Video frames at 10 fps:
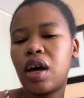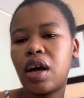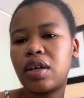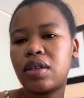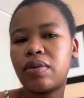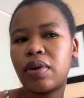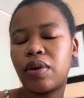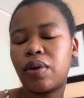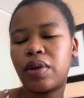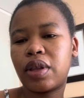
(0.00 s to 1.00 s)
I didn't want
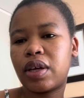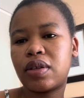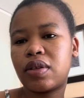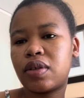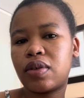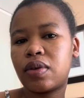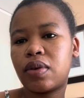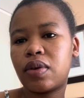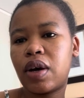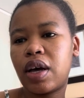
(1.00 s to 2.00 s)
all that.
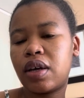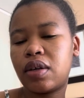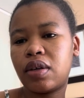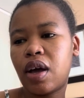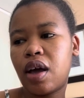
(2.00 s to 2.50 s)
So I